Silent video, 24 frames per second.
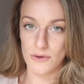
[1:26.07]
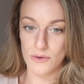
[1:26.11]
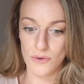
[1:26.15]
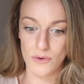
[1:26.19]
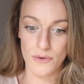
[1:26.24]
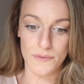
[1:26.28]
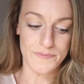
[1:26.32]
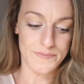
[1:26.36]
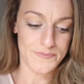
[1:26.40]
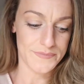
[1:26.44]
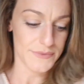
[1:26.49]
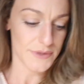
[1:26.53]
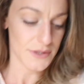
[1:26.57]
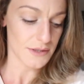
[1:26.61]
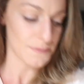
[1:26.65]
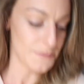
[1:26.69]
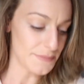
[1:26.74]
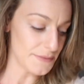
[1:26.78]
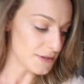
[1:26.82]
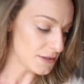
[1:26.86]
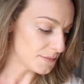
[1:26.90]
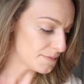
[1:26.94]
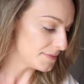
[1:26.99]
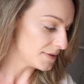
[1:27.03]
or
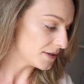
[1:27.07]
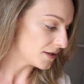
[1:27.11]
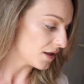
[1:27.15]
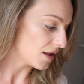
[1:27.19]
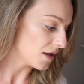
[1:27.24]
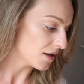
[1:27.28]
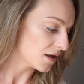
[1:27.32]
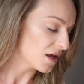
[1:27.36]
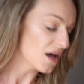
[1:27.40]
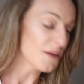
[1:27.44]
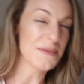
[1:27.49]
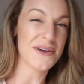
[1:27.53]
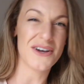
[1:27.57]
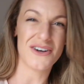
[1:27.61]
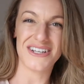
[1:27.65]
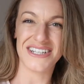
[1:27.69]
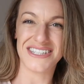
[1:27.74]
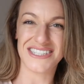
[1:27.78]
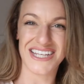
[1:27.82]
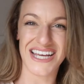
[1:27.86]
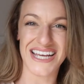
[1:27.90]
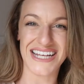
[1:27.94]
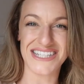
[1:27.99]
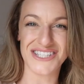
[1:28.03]
coming
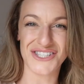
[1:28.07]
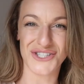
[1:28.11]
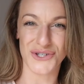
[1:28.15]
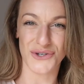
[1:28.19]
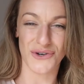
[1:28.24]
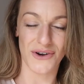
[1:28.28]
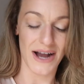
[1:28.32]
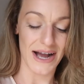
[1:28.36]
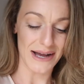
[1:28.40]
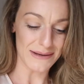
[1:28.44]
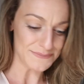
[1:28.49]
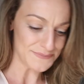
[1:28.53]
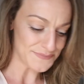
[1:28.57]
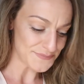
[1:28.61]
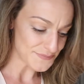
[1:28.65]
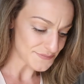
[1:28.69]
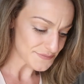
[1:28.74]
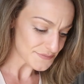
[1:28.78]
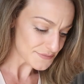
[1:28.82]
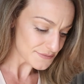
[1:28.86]
onto Instagram,